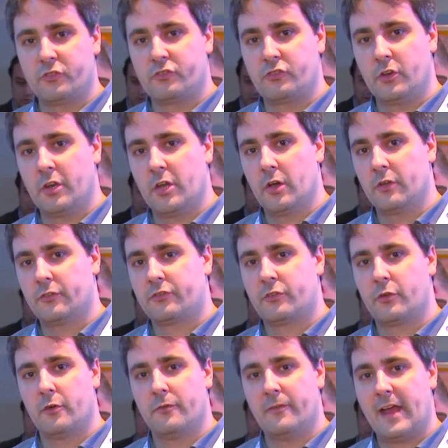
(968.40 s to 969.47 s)
studios
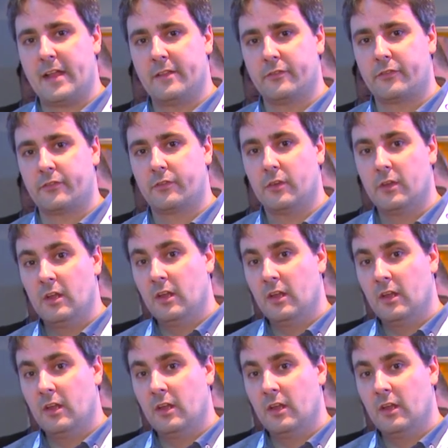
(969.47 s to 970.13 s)
to events.